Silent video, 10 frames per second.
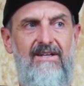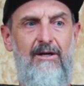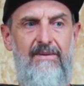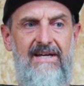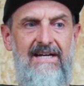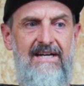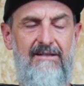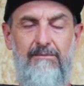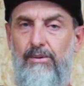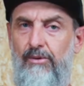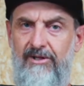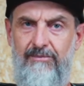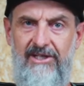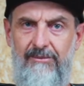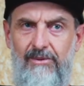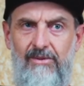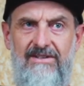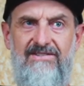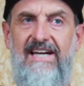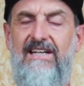about employing people
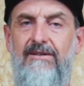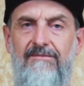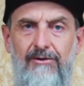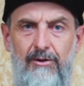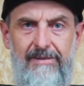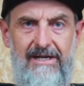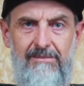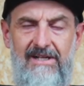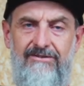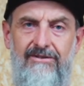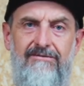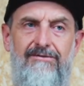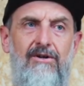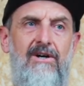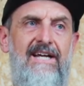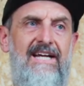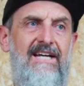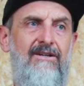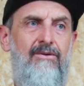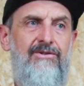and taking them for a pub lunch on a
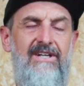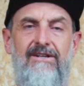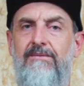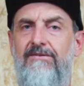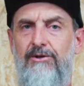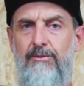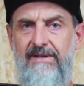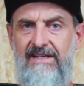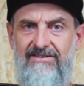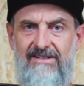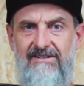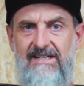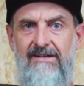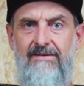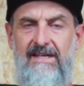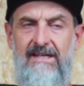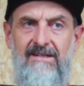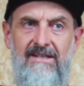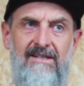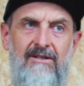Friday or shouting them a few beers every now
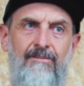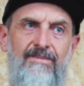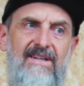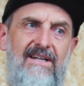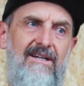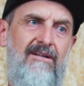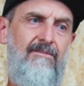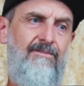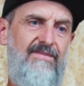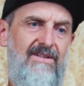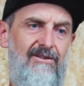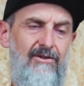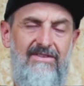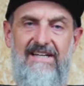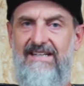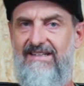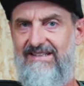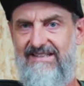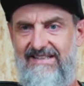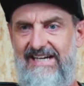and then. Look, that
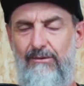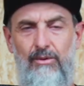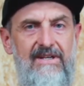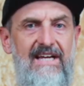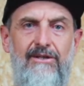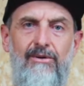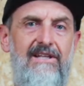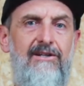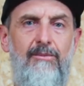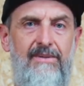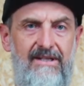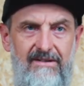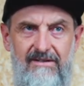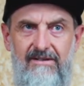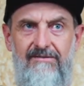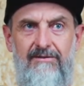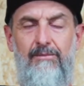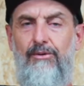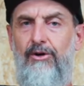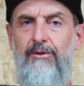will get you a little bit of
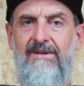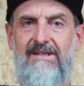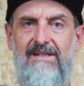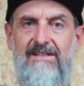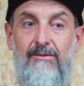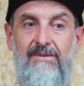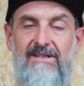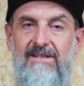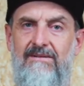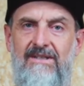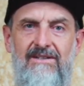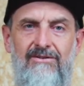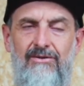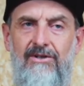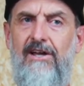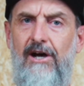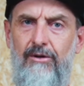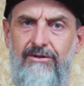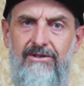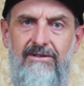improvement, a little bit of sort of
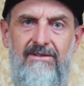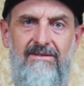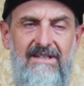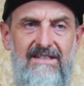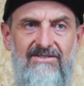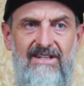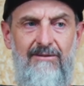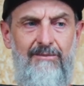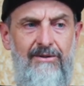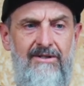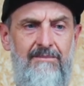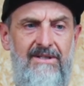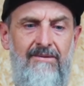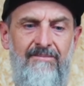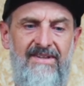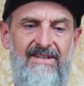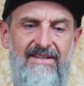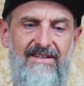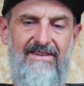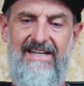culture and team building, but
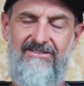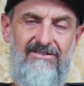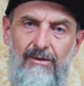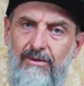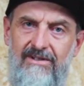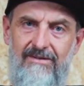that's not